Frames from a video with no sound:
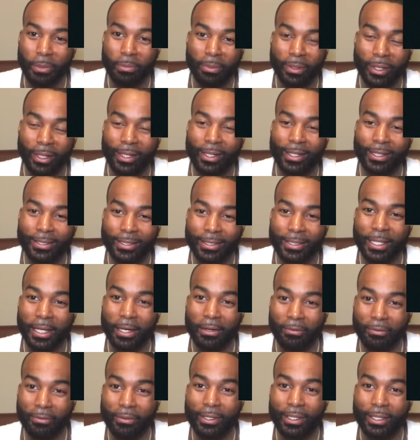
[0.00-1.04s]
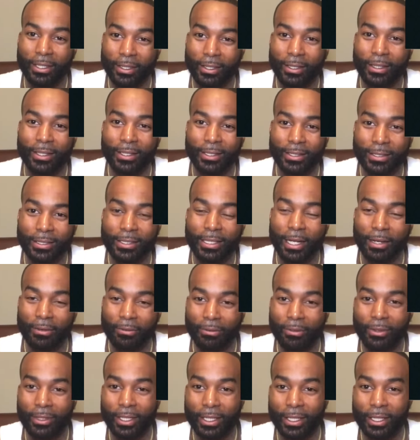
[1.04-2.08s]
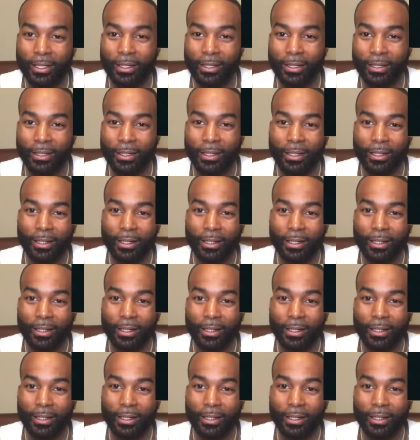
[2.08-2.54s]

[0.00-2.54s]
but it's definitely it's definitely a,